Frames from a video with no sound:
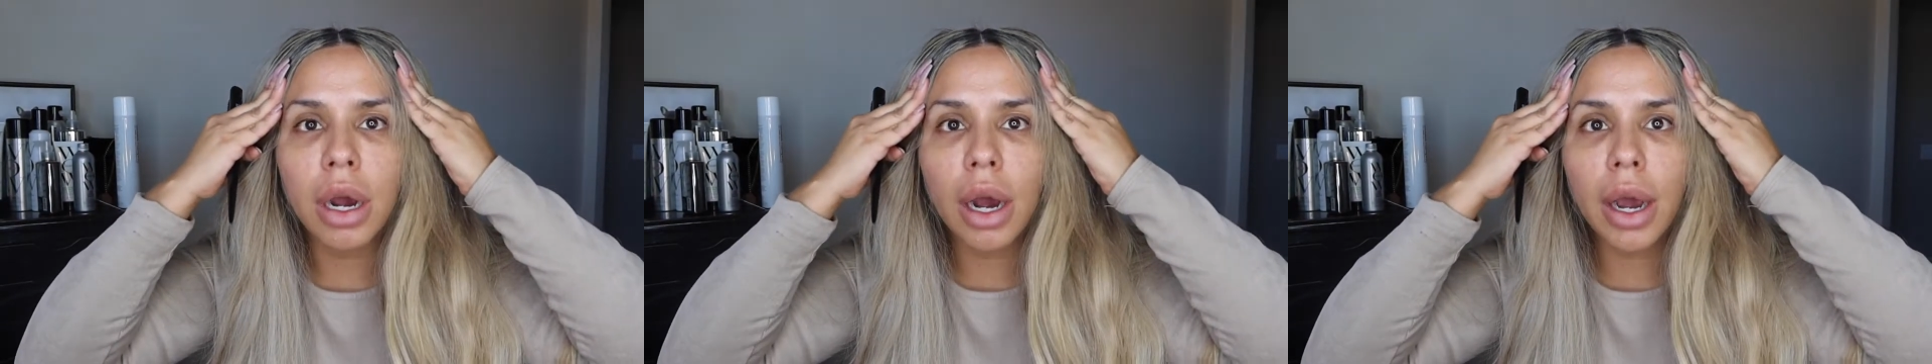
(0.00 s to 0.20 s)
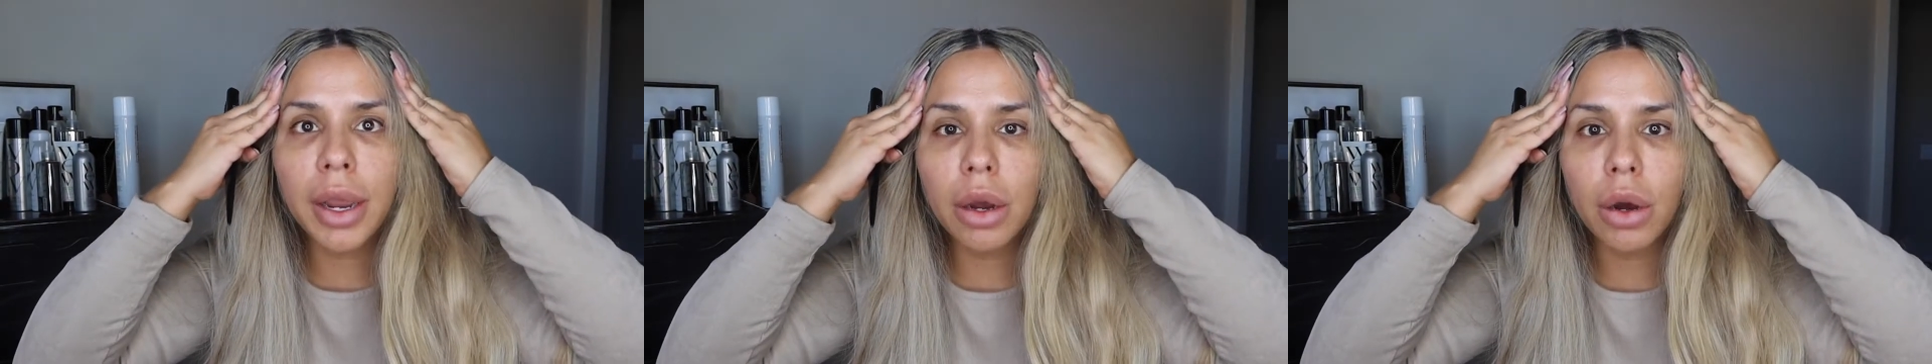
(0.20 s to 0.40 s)

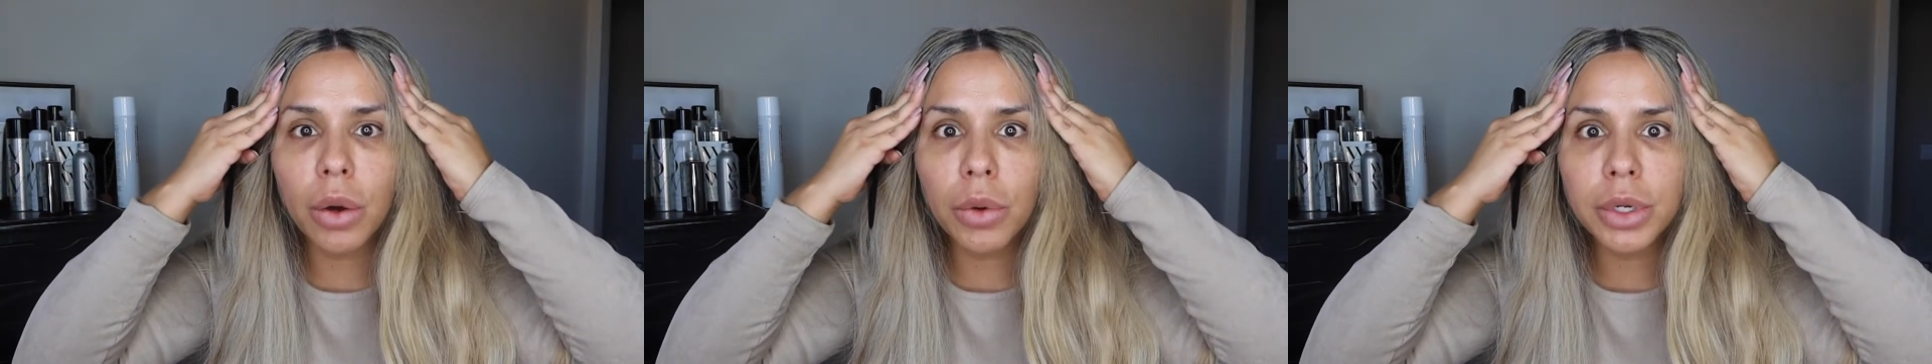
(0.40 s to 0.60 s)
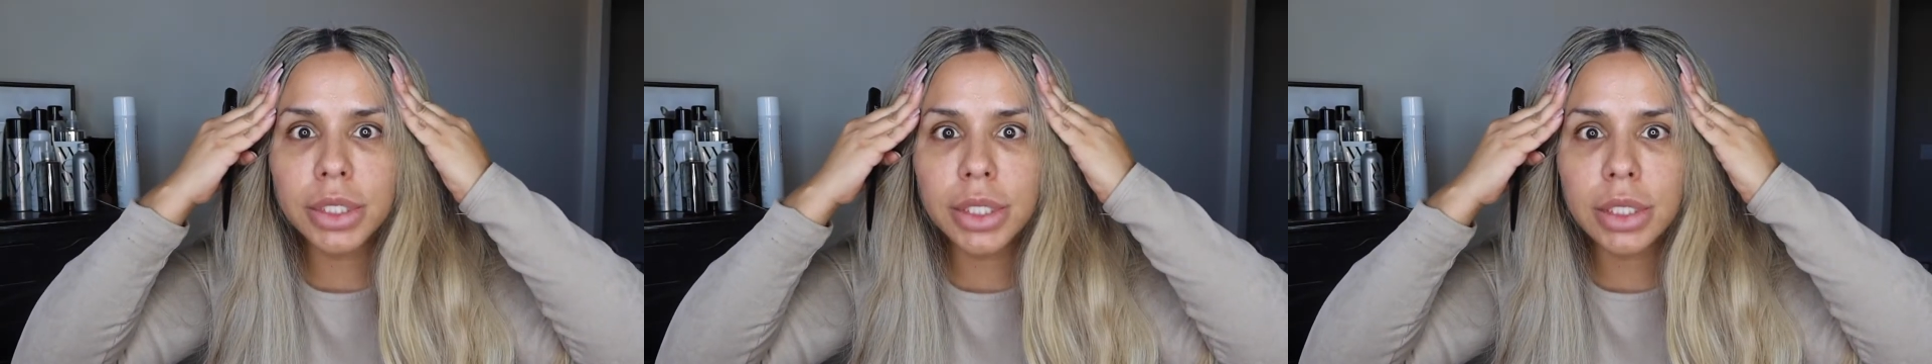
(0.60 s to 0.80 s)
I
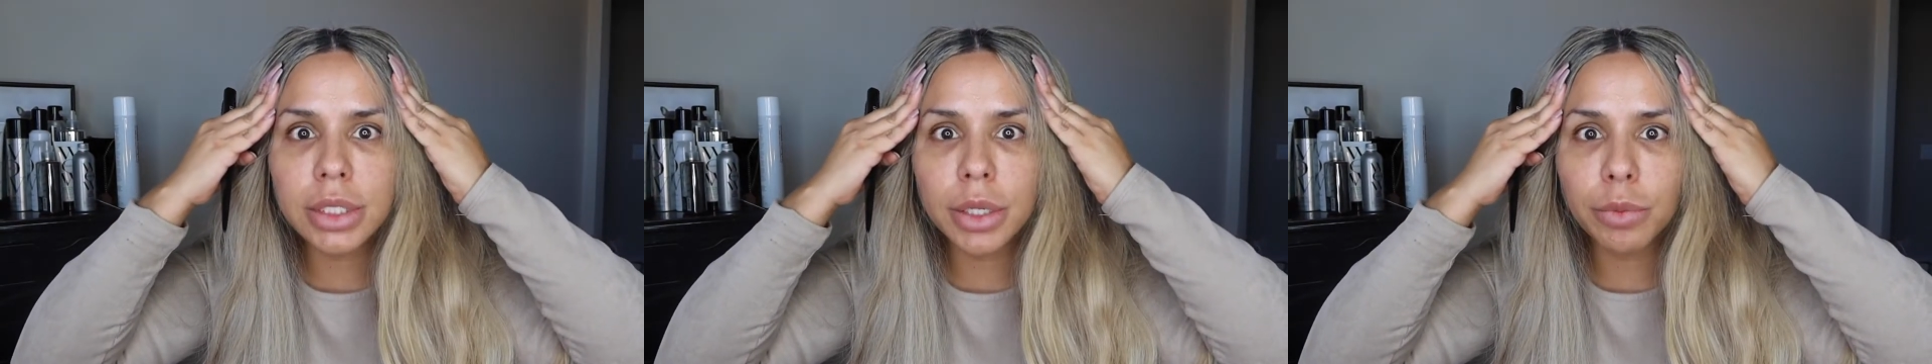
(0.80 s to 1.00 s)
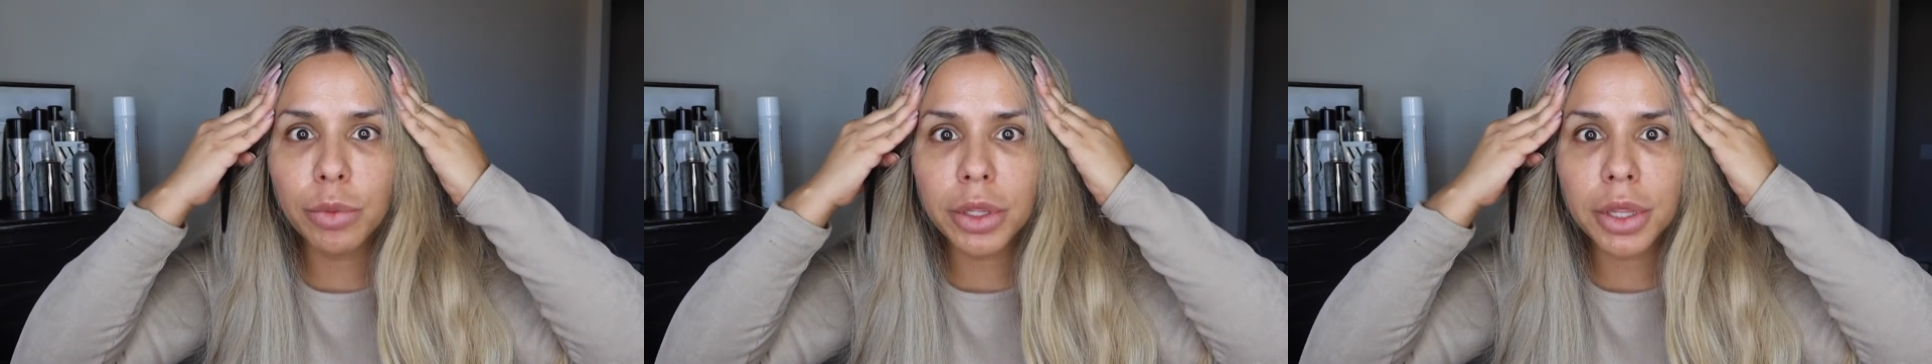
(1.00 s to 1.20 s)
always end
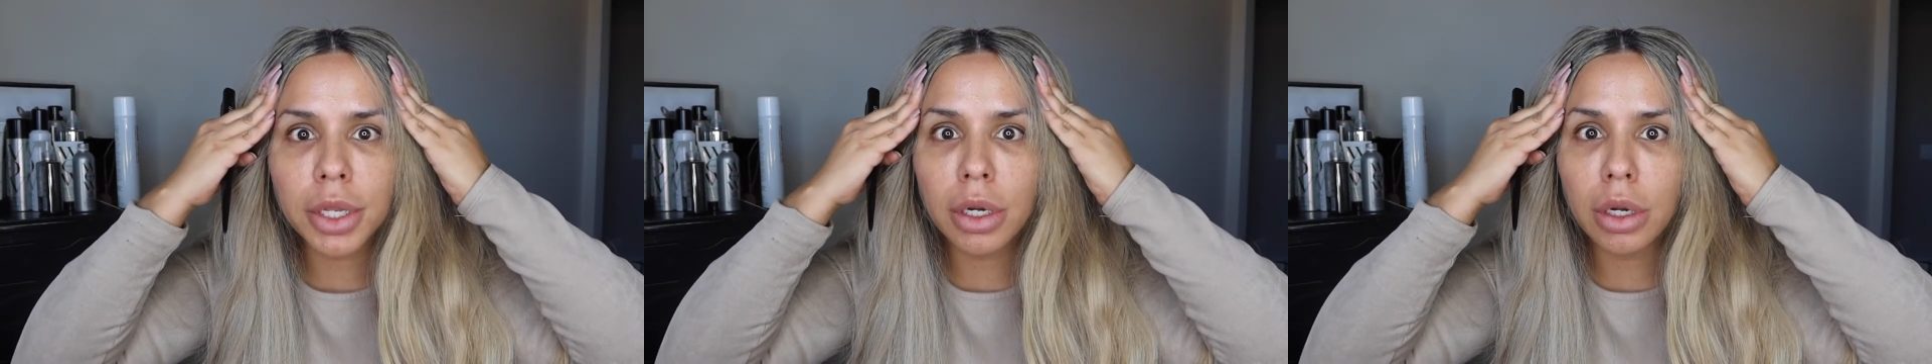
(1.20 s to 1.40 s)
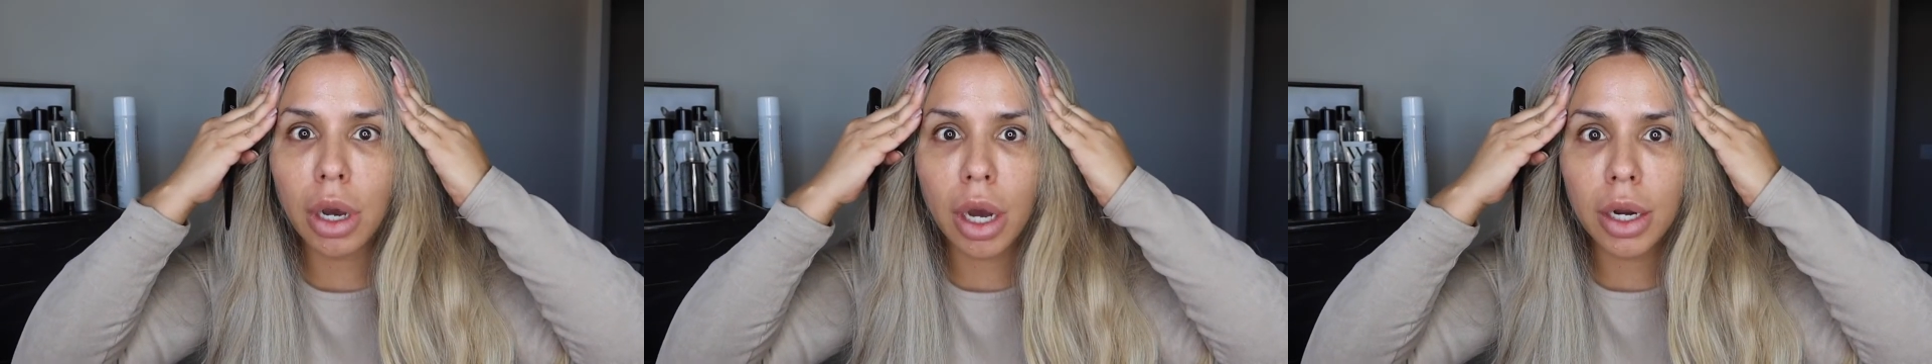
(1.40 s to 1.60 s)
up with a
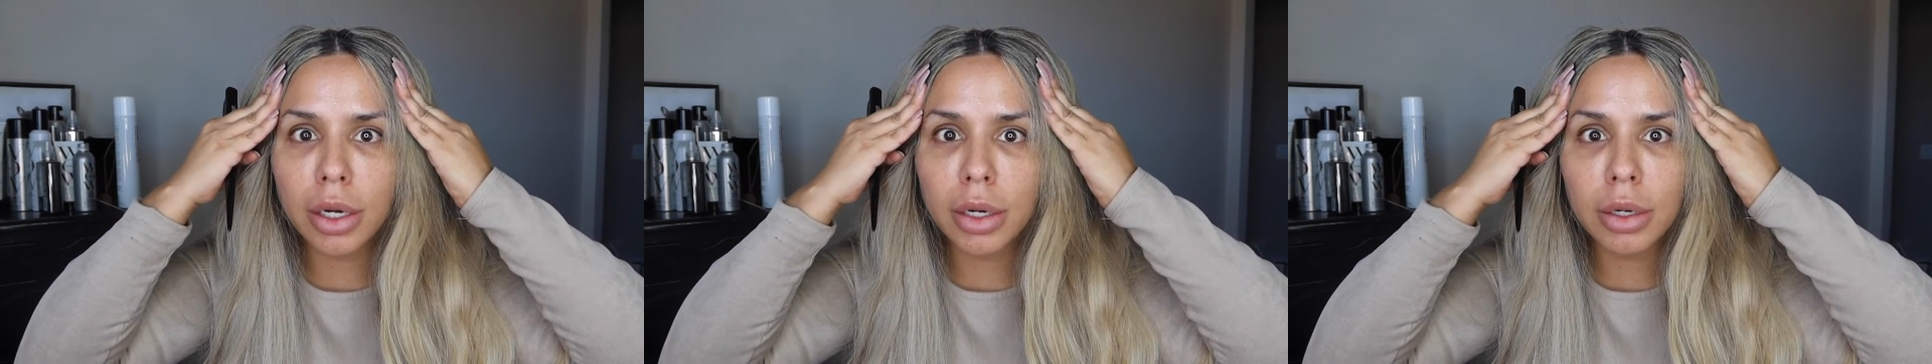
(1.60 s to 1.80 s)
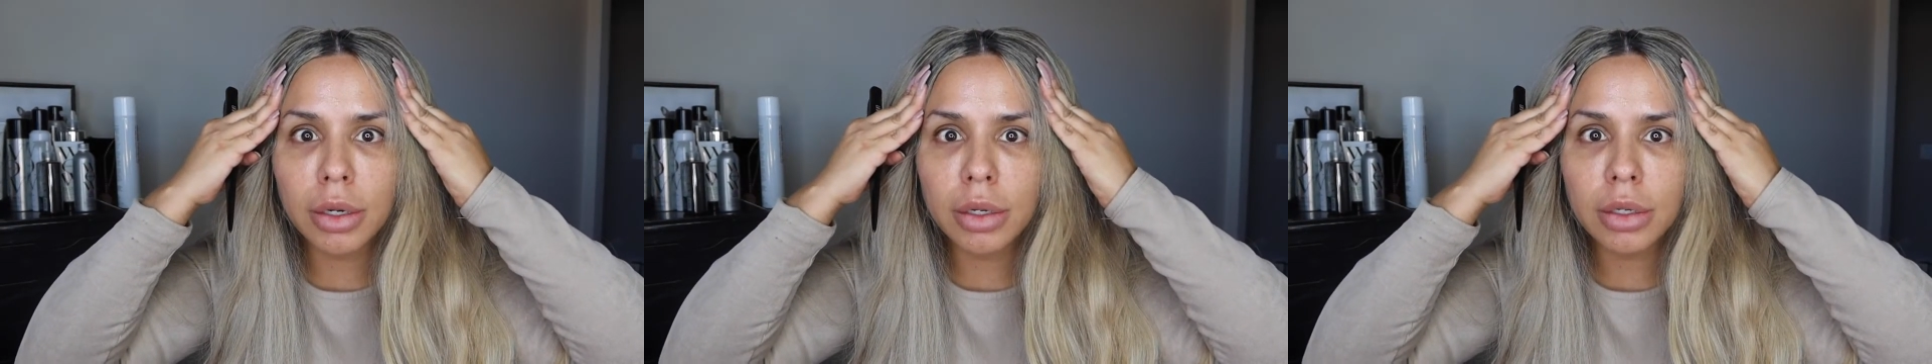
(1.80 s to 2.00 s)

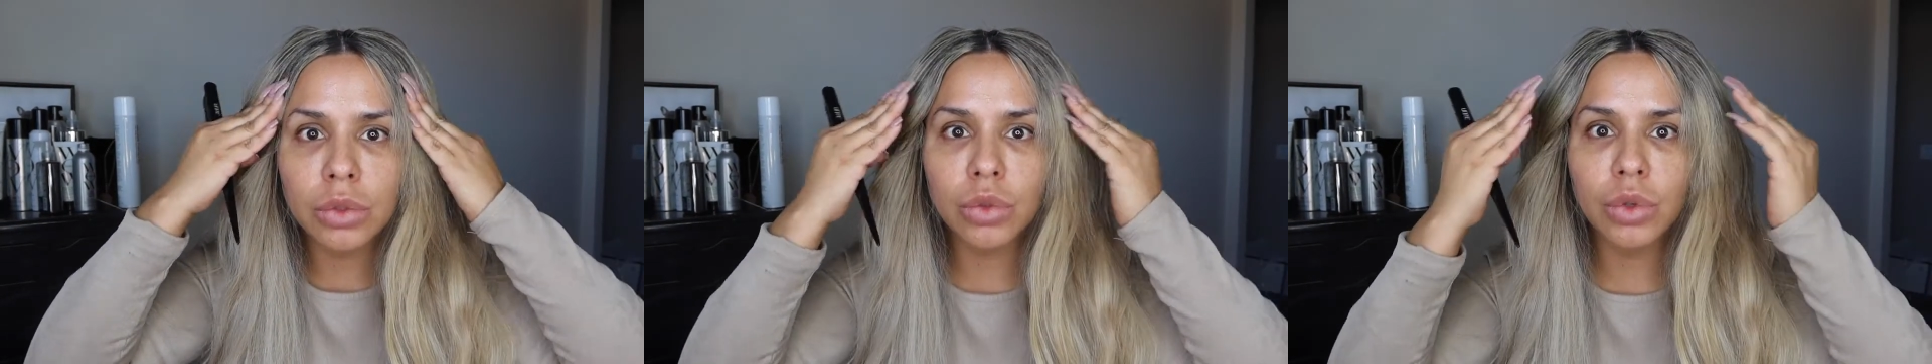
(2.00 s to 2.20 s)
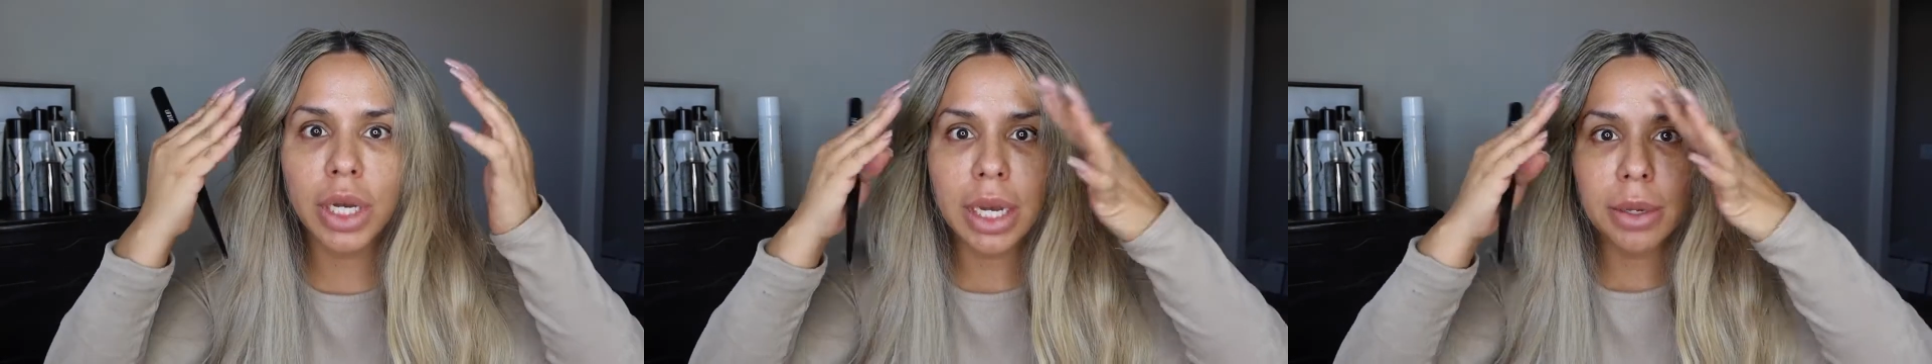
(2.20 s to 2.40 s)

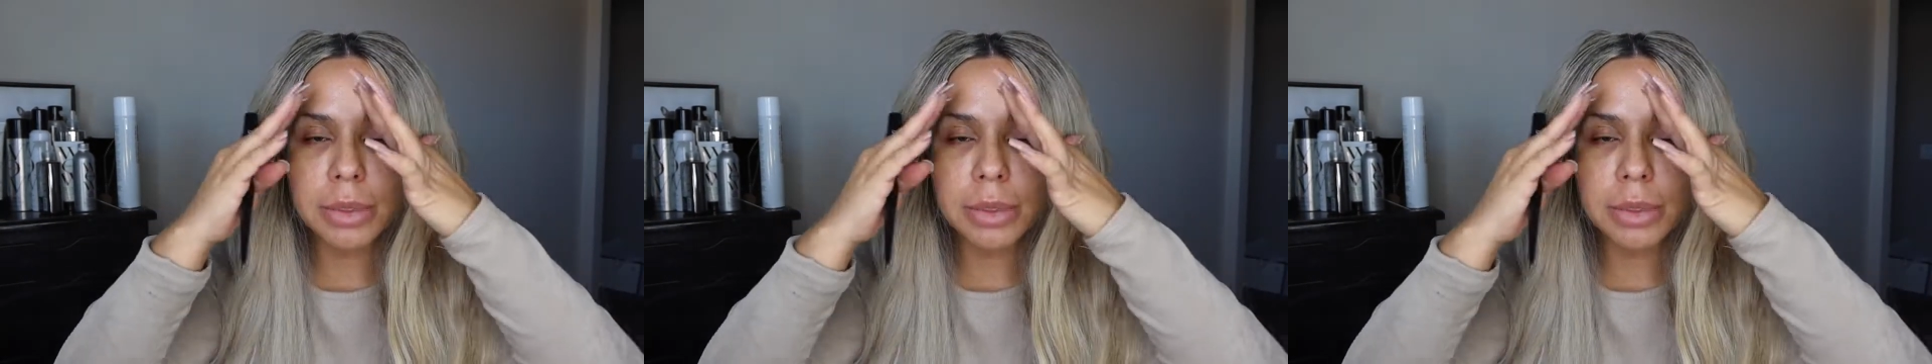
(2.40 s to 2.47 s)
nunca